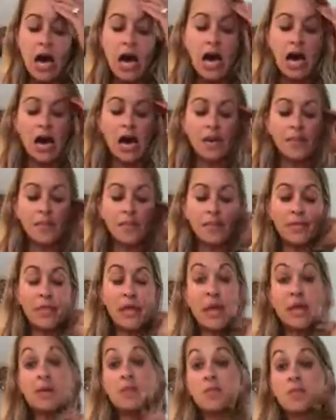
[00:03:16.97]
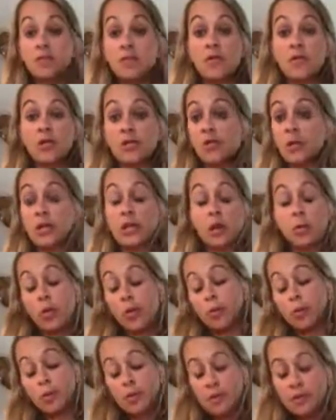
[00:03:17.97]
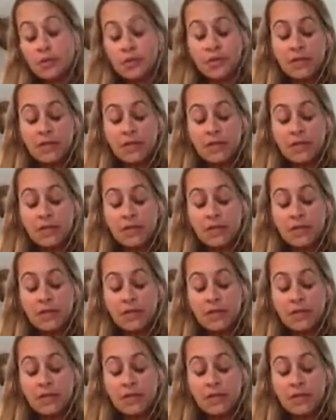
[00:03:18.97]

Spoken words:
And virtually no purples.